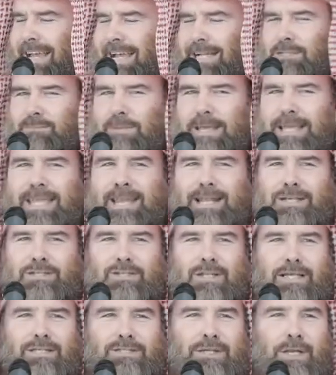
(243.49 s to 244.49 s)
It's making
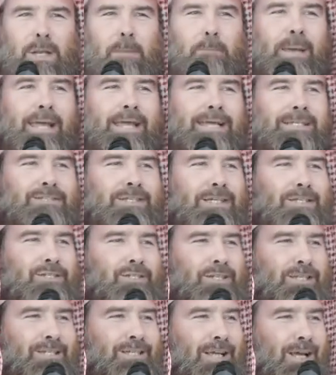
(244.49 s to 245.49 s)
us listen and pay
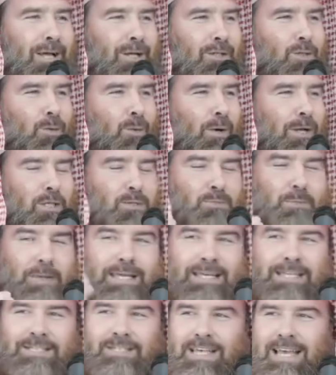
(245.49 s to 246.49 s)
attention to what is
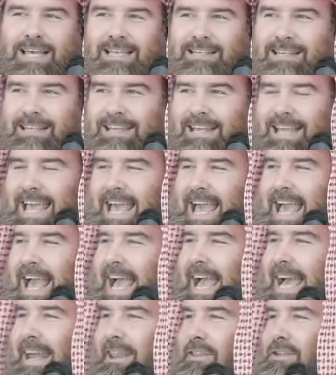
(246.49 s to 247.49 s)
being said.
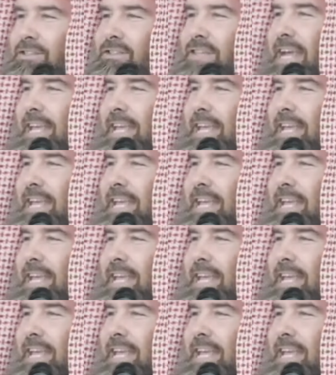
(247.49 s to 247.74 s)
And in the